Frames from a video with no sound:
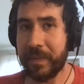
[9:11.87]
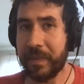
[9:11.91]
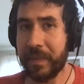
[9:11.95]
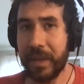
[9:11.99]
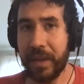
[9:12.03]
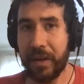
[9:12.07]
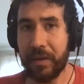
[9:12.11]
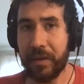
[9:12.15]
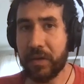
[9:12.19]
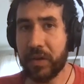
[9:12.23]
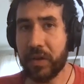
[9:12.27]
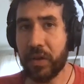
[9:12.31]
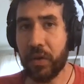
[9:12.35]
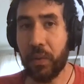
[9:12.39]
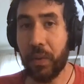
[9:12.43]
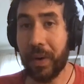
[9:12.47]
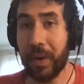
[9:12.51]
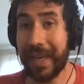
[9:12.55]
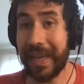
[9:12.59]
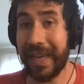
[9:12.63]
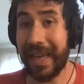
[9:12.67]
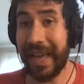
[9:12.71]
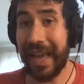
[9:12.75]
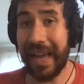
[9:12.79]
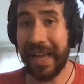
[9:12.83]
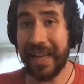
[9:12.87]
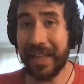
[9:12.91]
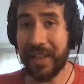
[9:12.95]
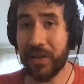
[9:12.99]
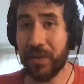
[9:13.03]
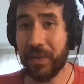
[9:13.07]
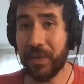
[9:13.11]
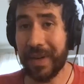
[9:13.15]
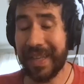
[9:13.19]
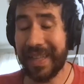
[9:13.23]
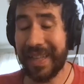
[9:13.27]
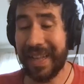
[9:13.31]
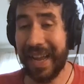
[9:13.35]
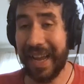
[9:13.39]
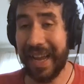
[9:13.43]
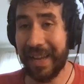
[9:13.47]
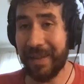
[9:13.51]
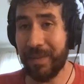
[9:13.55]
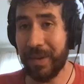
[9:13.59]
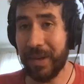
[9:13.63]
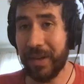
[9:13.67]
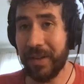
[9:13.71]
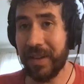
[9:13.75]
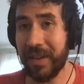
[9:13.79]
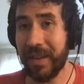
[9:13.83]
you know,
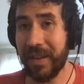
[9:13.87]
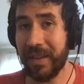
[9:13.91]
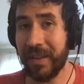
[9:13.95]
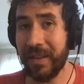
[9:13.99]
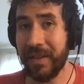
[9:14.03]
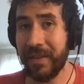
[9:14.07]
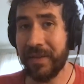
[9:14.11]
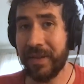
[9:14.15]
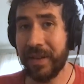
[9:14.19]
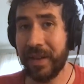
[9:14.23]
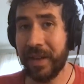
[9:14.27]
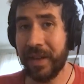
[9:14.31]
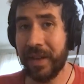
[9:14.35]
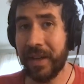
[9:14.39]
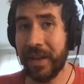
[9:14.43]
$28-29 million,